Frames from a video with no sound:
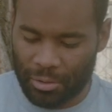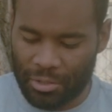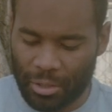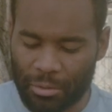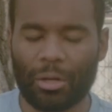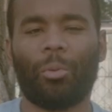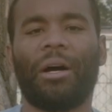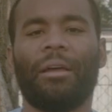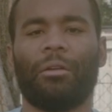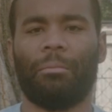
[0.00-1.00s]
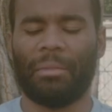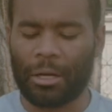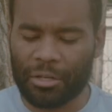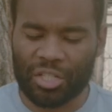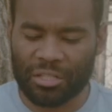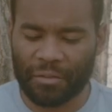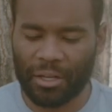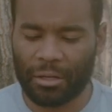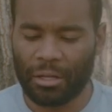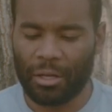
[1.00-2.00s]
don't know why their marriages
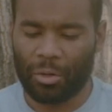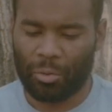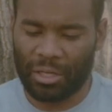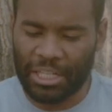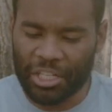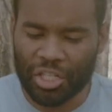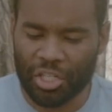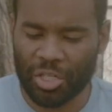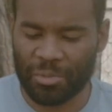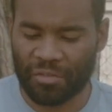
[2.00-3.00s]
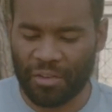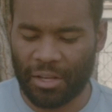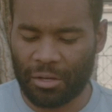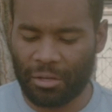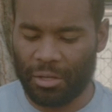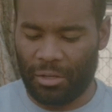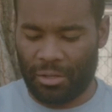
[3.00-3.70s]
fail, relationships fail,